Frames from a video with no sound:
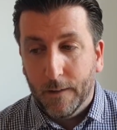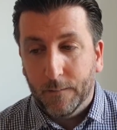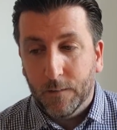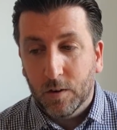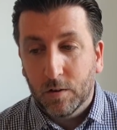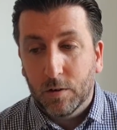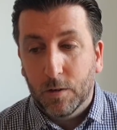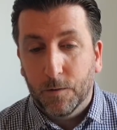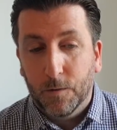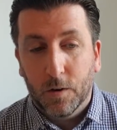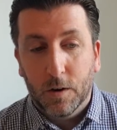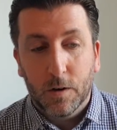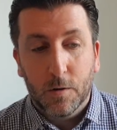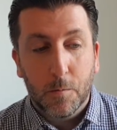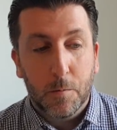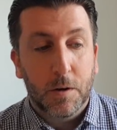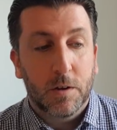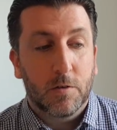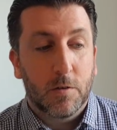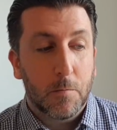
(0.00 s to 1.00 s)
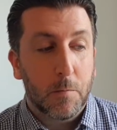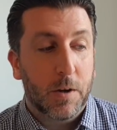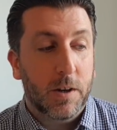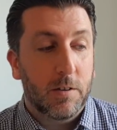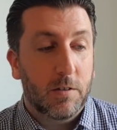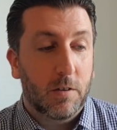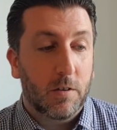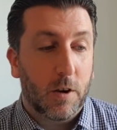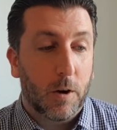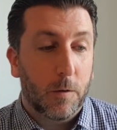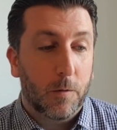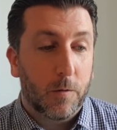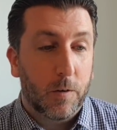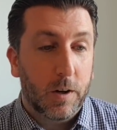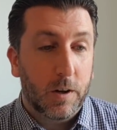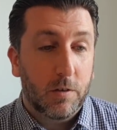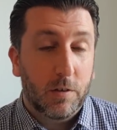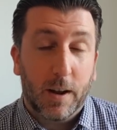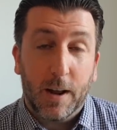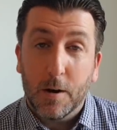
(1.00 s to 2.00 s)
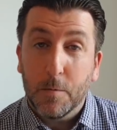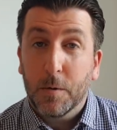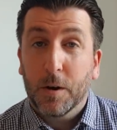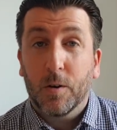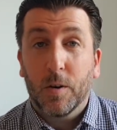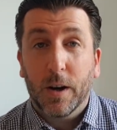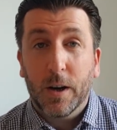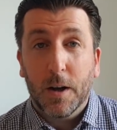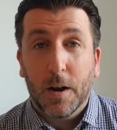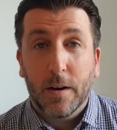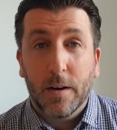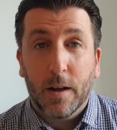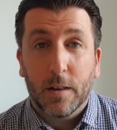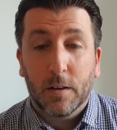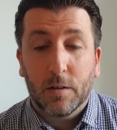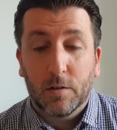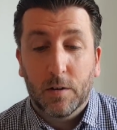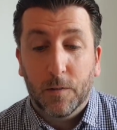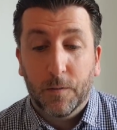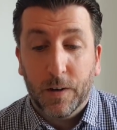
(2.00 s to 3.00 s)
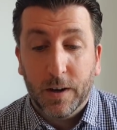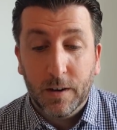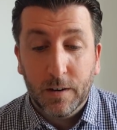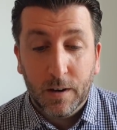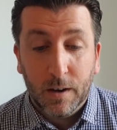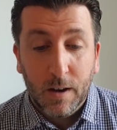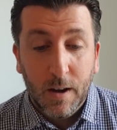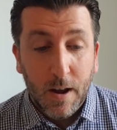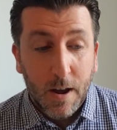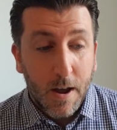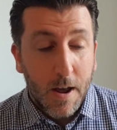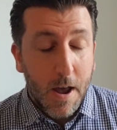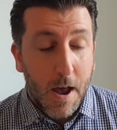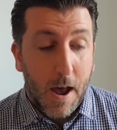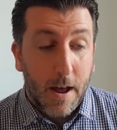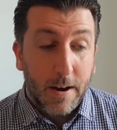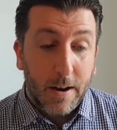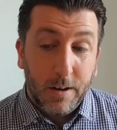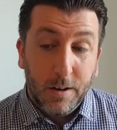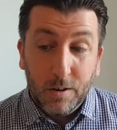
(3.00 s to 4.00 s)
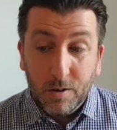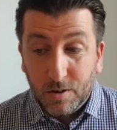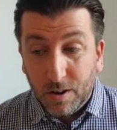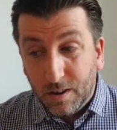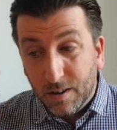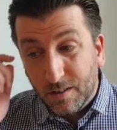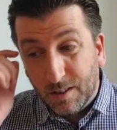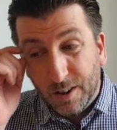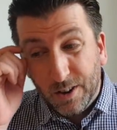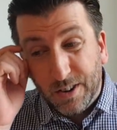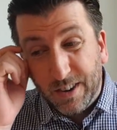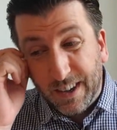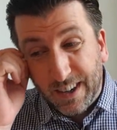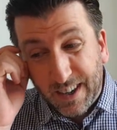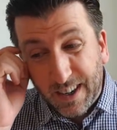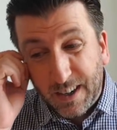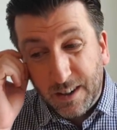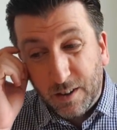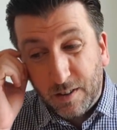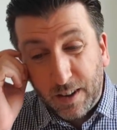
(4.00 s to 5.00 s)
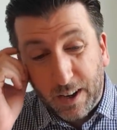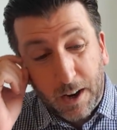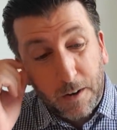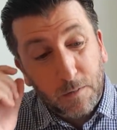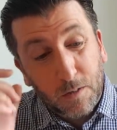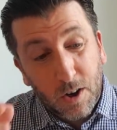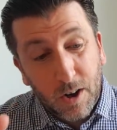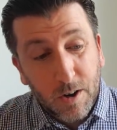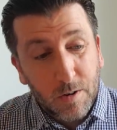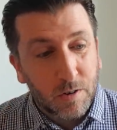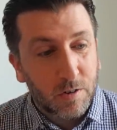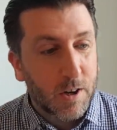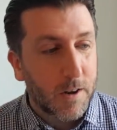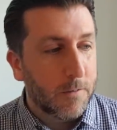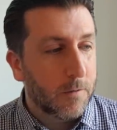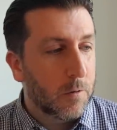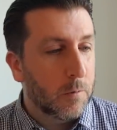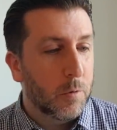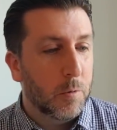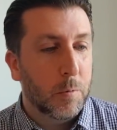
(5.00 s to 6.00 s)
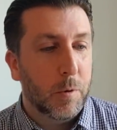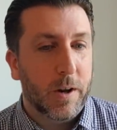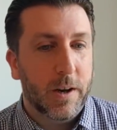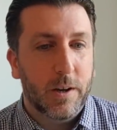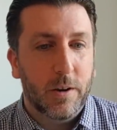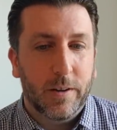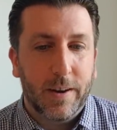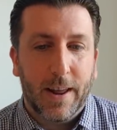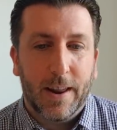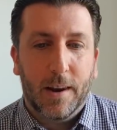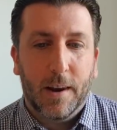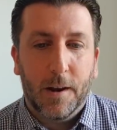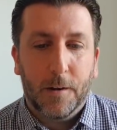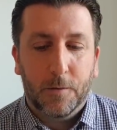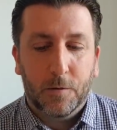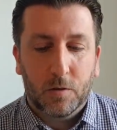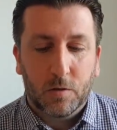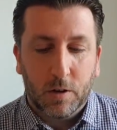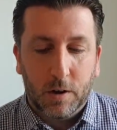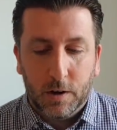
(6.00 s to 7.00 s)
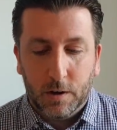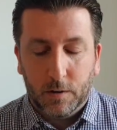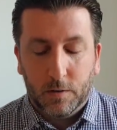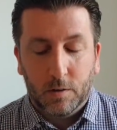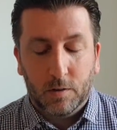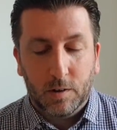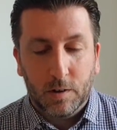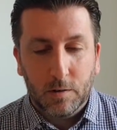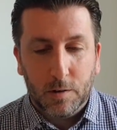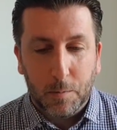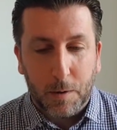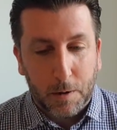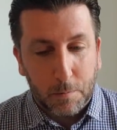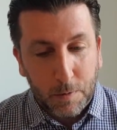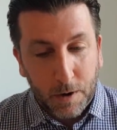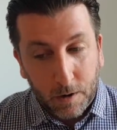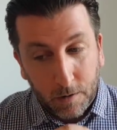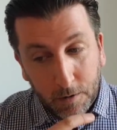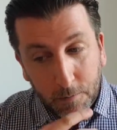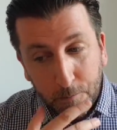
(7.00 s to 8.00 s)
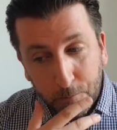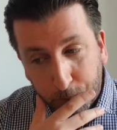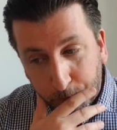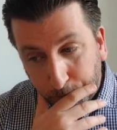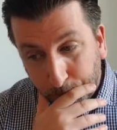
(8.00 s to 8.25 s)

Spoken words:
just the final bits and pieces hopefully. So that would be great, another defender. And then you start to look at it and you think, if Dier is comfortable playing on that left side of the centre-back pairing,